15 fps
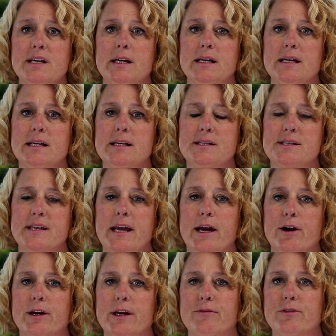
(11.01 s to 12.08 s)
thing is
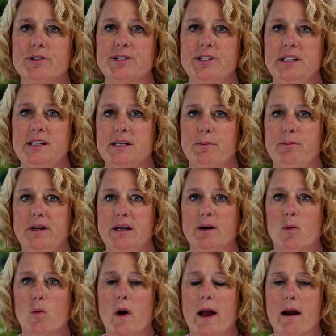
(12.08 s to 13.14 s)
caregivers need to be
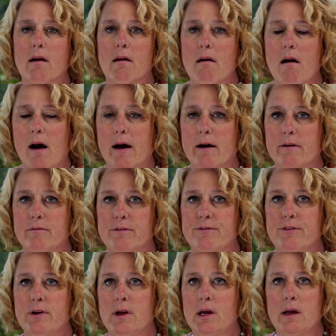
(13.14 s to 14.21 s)
aware
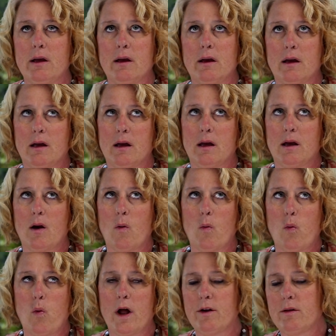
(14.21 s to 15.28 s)
of
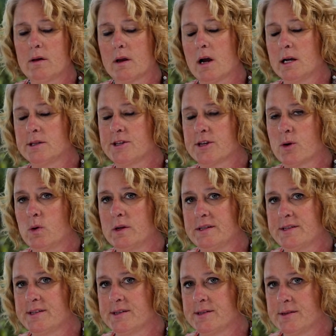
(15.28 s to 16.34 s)
what are the
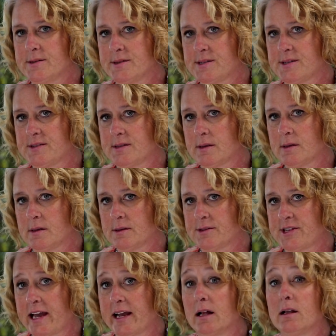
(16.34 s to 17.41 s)
consequences
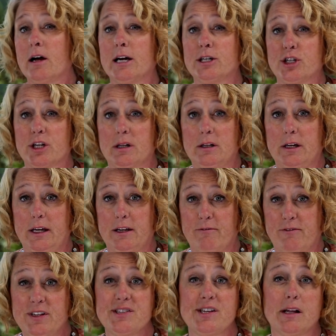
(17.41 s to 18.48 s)
psychologically and
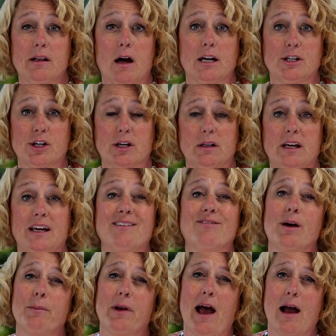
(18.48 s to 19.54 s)
physiologically if
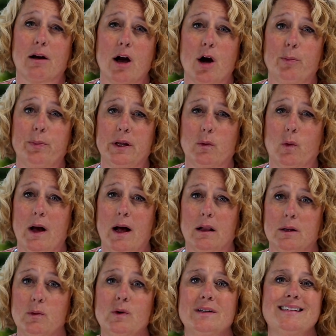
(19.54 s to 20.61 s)
I'm not coping
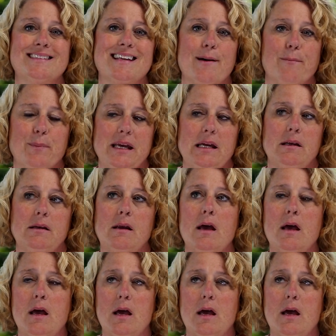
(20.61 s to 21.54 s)
well. And what does that mean?